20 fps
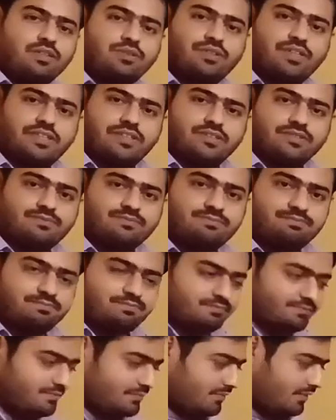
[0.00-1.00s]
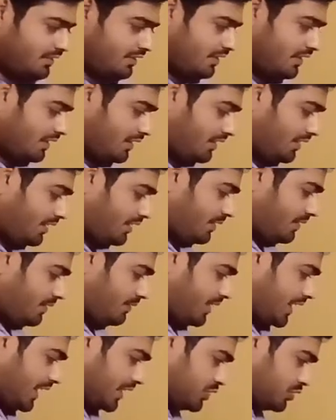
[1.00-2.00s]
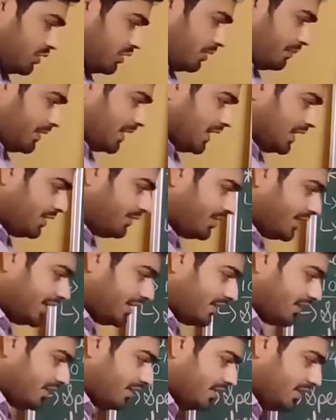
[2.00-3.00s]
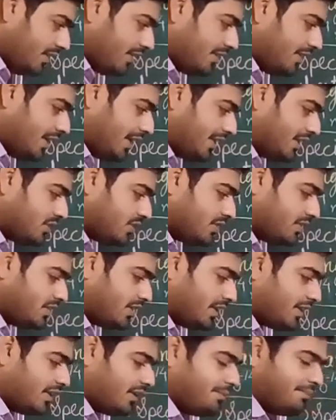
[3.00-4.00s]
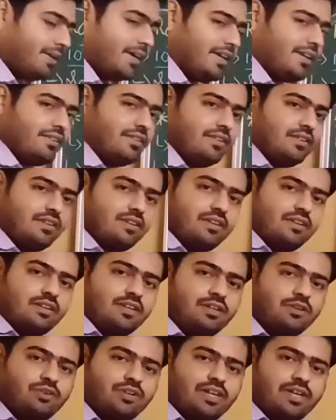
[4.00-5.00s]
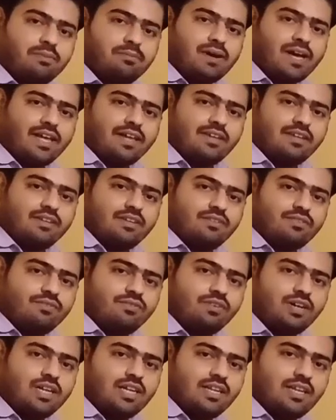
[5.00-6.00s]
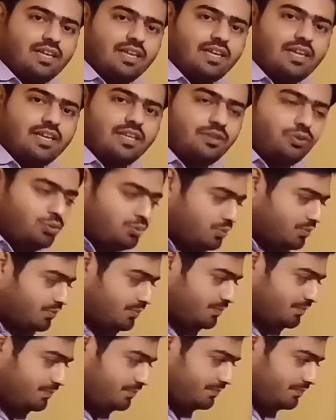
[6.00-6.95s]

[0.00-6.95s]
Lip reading: unit. 1 astronomical unit, that is nothing but denoted by 1 AU.